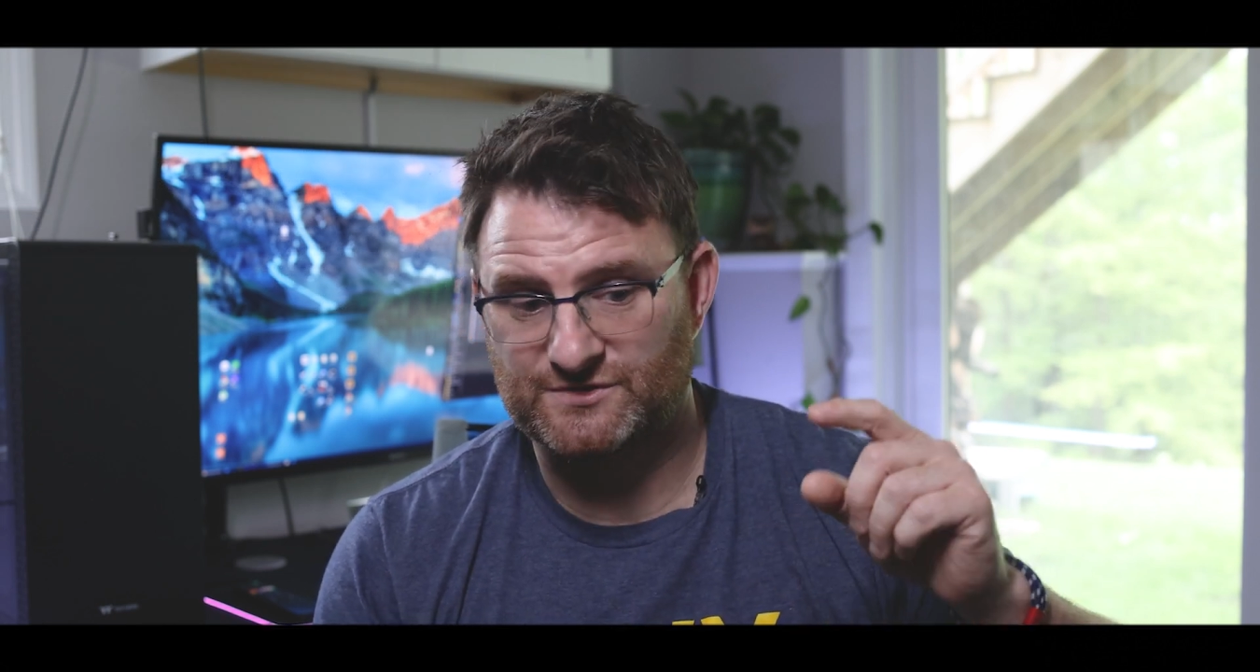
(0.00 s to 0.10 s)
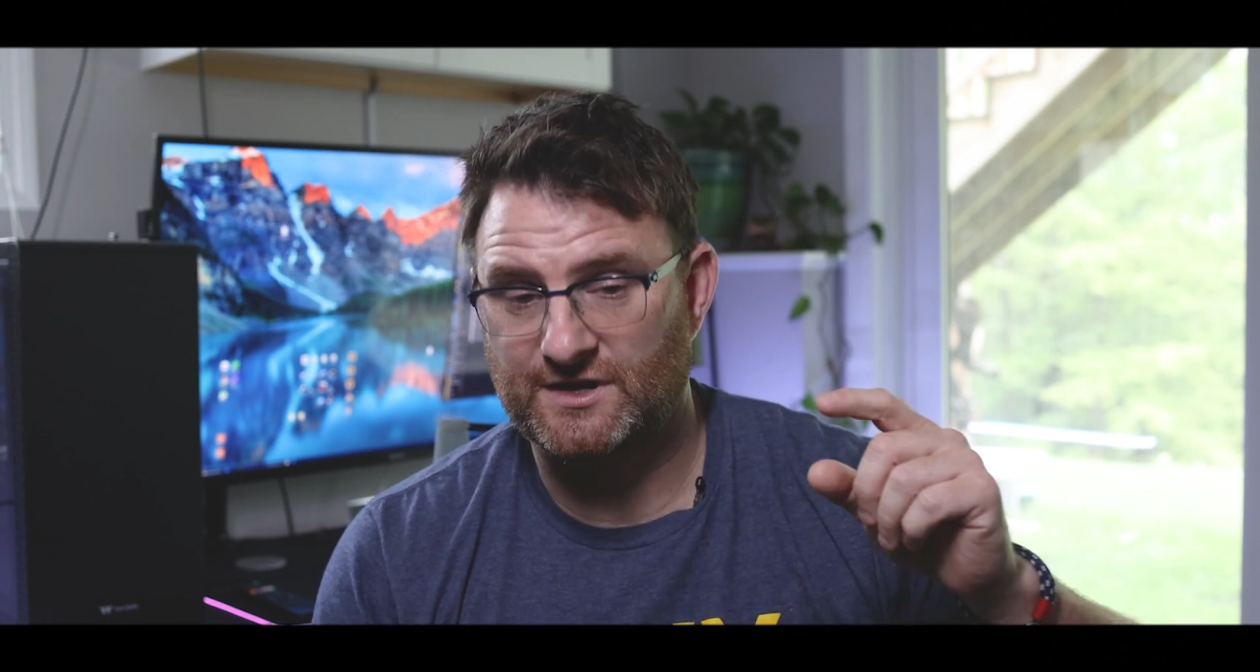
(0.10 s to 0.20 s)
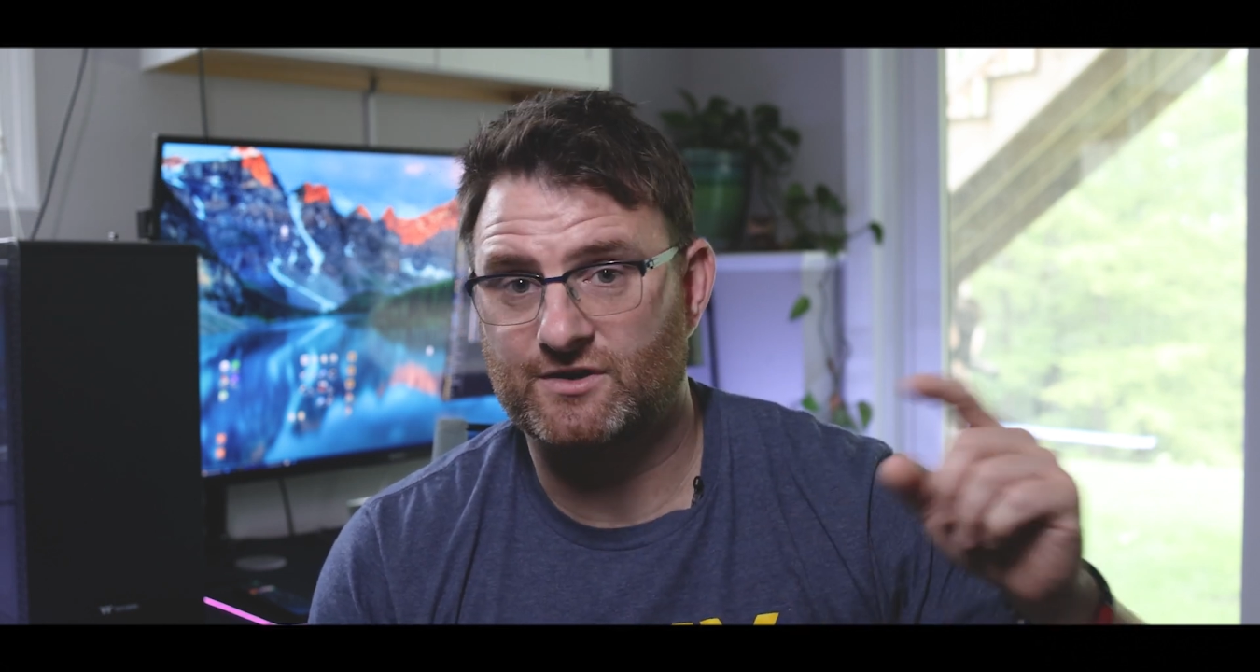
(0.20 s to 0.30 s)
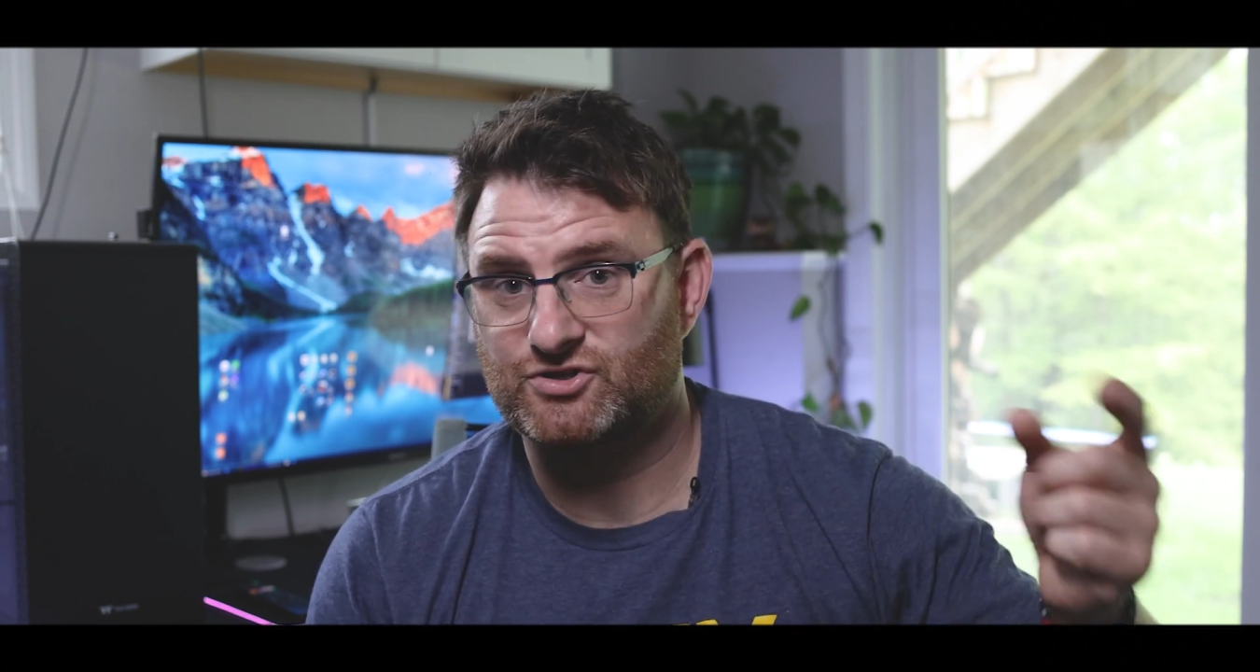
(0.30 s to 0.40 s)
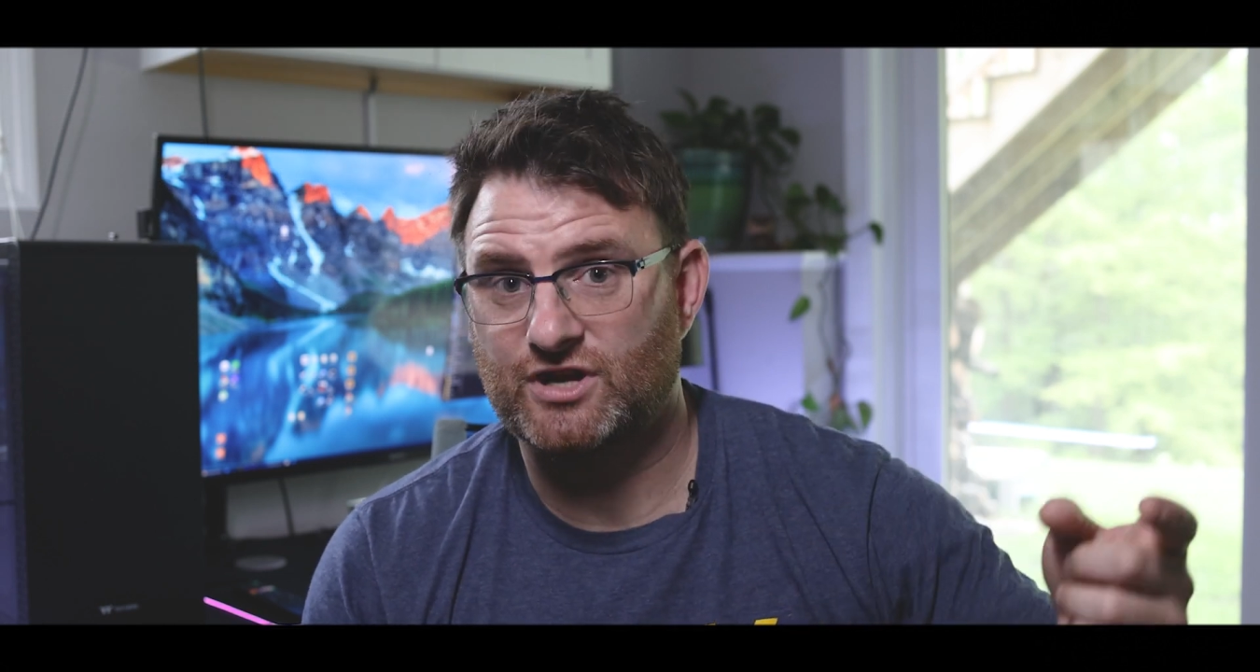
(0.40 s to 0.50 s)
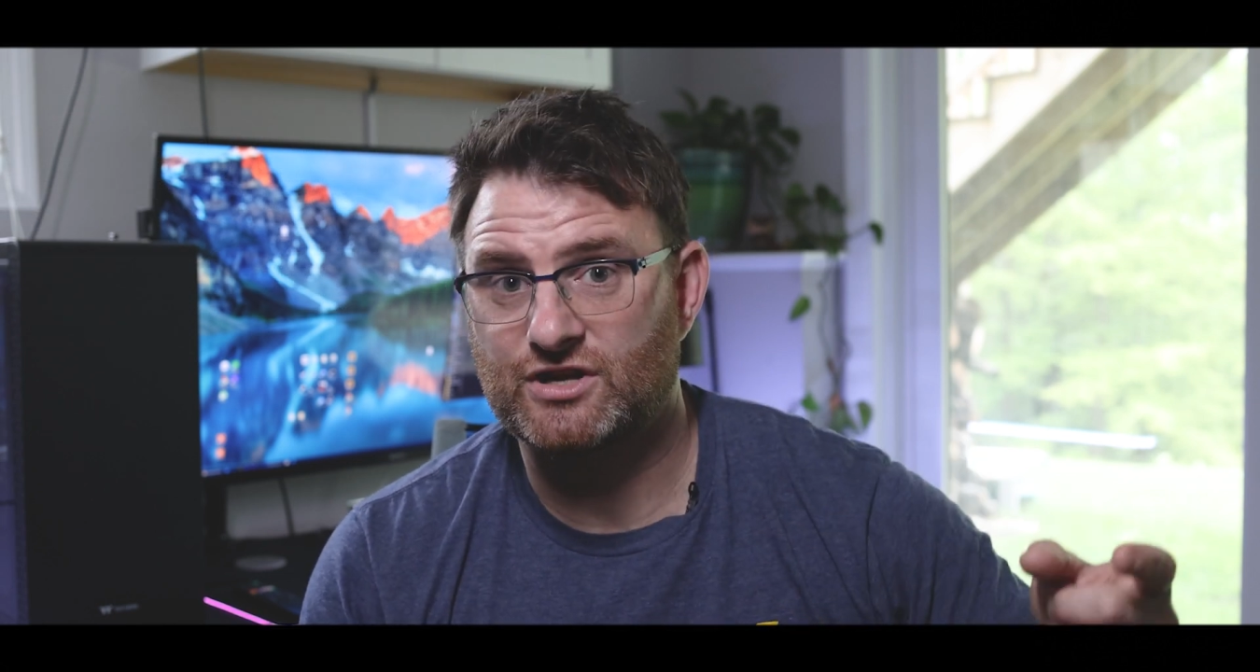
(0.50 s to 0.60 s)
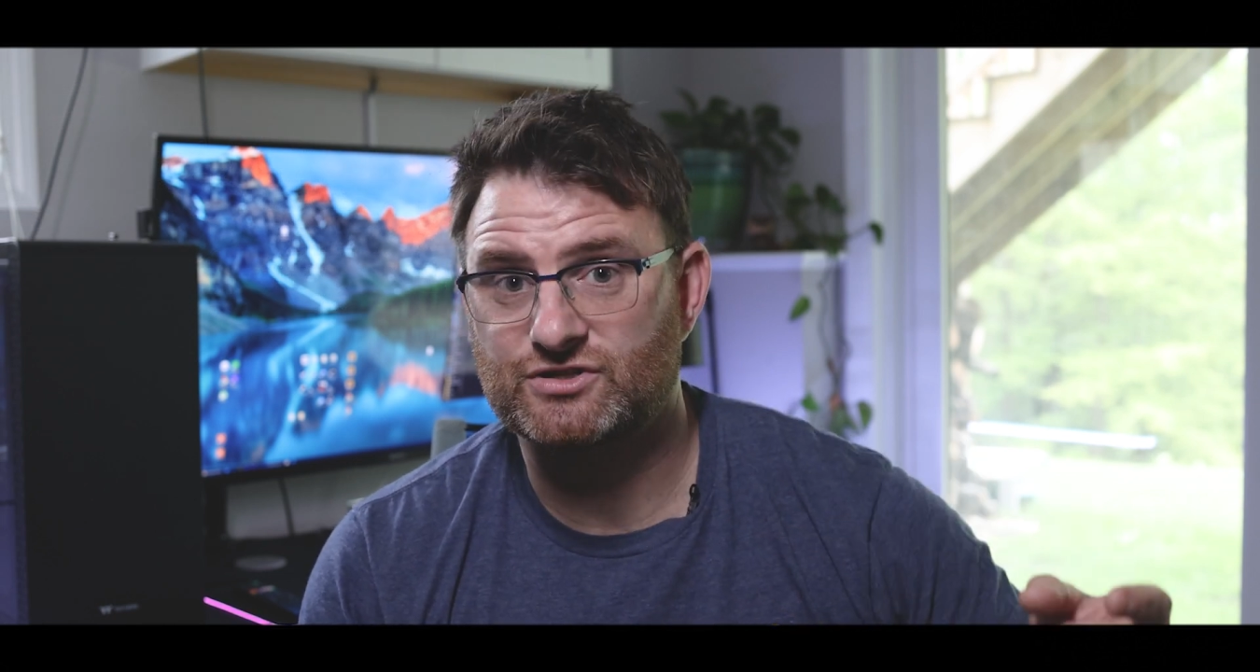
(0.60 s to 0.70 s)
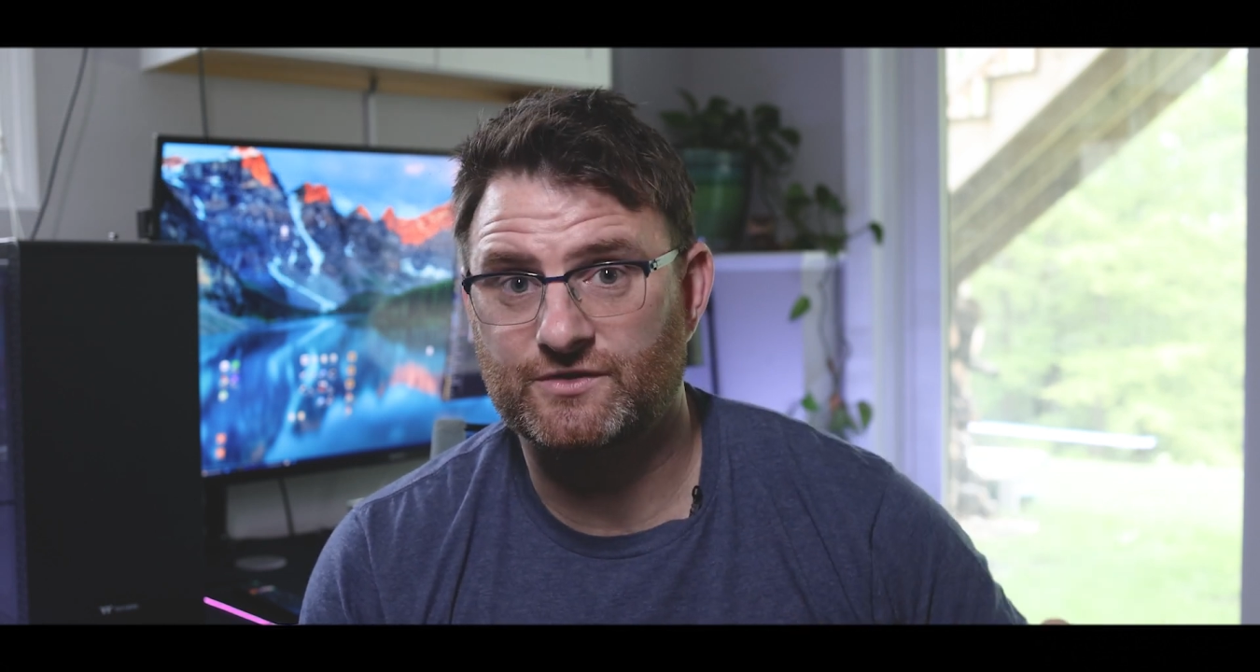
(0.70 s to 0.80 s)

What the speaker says: going to change